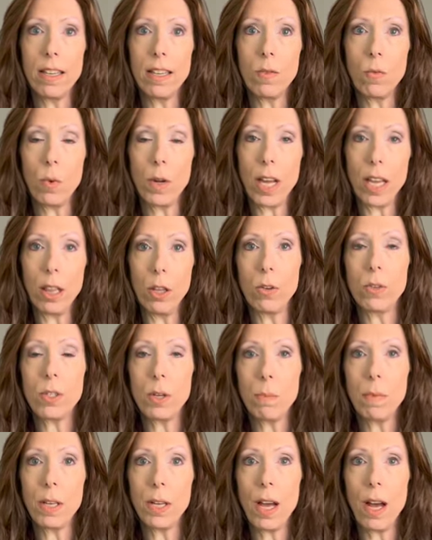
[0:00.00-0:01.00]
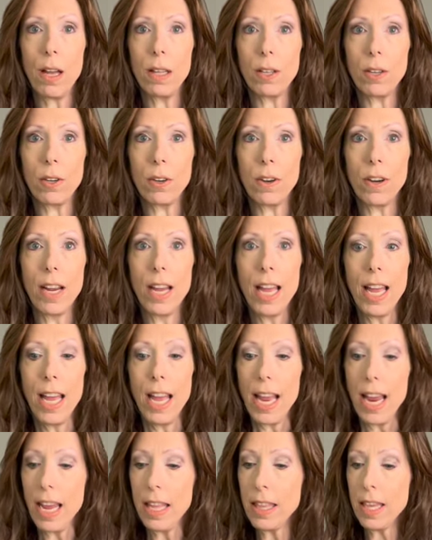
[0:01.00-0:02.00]
when I looked up the color,
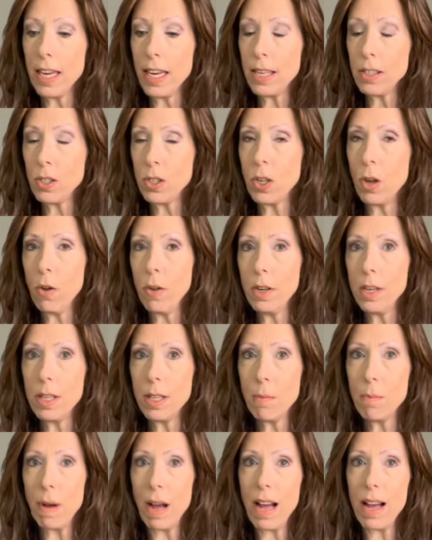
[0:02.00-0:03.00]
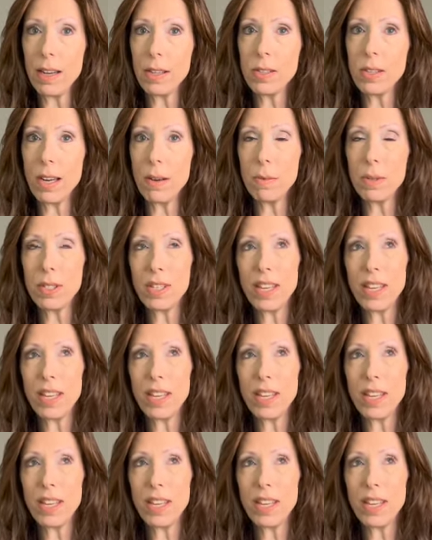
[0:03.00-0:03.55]
and then I saw it in the box, I was